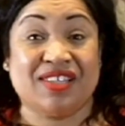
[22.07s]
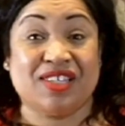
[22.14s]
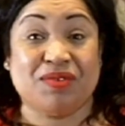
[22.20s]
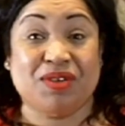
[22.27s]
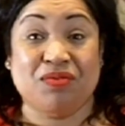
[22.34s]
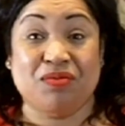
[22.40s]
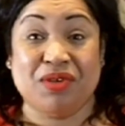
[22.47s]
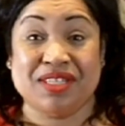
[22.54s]
so
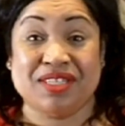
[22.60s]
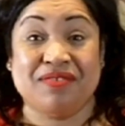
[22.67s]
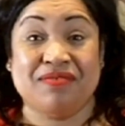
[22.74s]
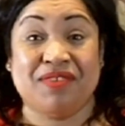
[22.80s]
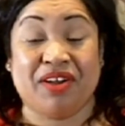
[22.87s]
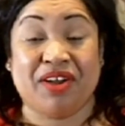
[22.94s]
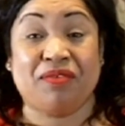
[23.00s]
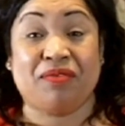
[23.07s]
we want to
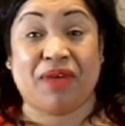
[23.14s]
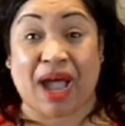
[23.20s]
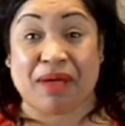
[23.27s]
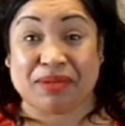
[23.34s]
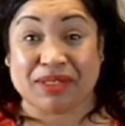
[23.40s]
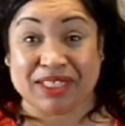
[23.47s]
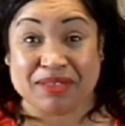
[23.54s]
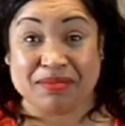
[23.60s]
very
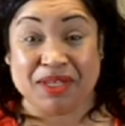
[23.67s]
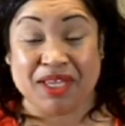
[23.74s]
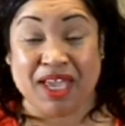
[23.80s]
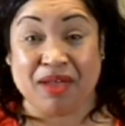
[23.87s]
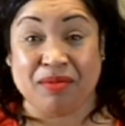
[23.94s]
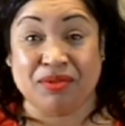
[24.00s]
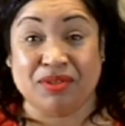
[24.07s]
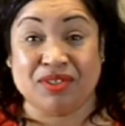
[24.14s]
rapidly be
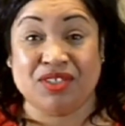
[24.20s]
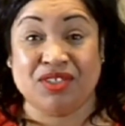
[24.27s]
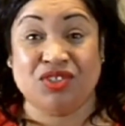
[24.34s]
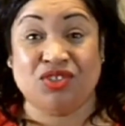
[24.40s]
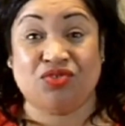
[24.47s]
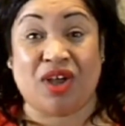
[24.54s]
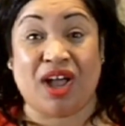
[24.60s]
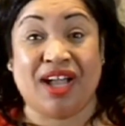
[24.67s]
able to
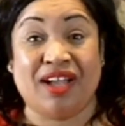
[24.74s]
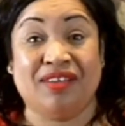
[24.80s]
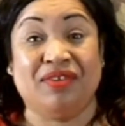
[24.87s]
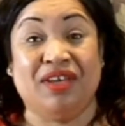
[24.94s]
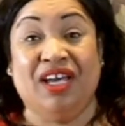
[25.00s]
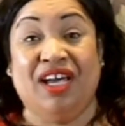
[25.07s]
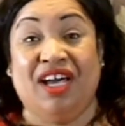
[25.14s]
drive